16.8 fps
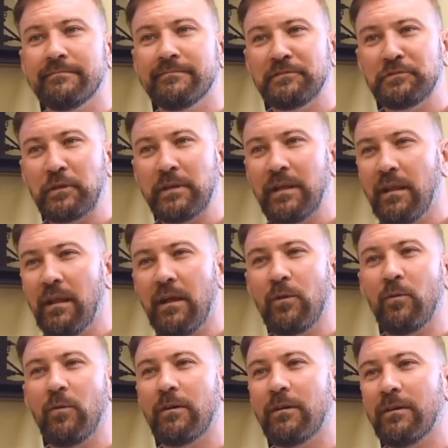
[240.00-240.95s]
drink a lot
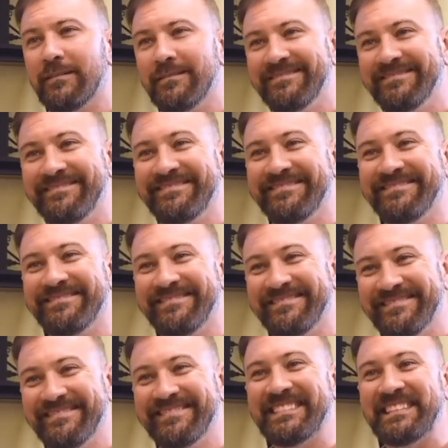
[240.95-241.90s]
of water.
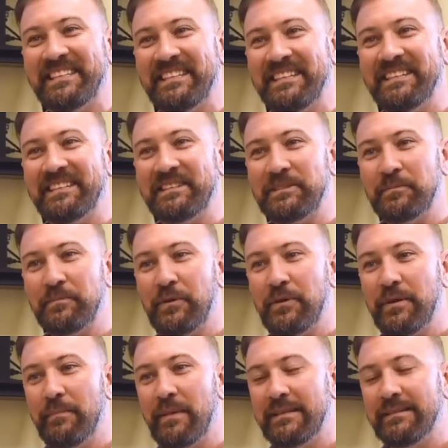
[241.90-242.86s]
Some
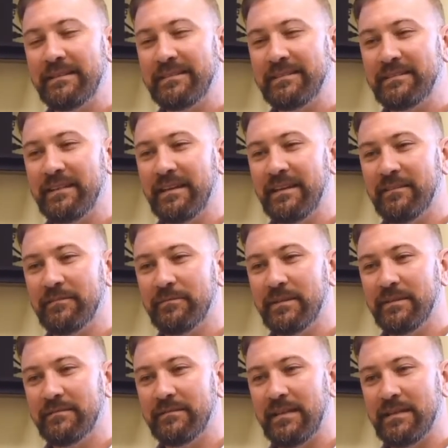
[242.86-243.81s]
pretty basic stuff
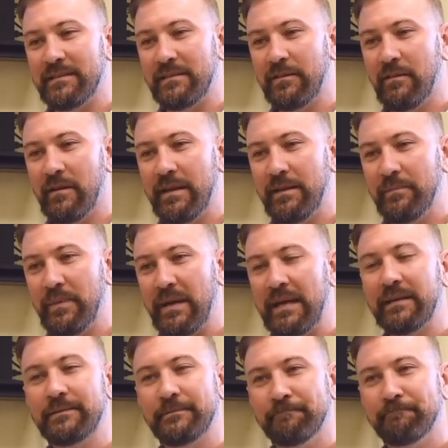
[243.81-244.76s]
that has a great impact.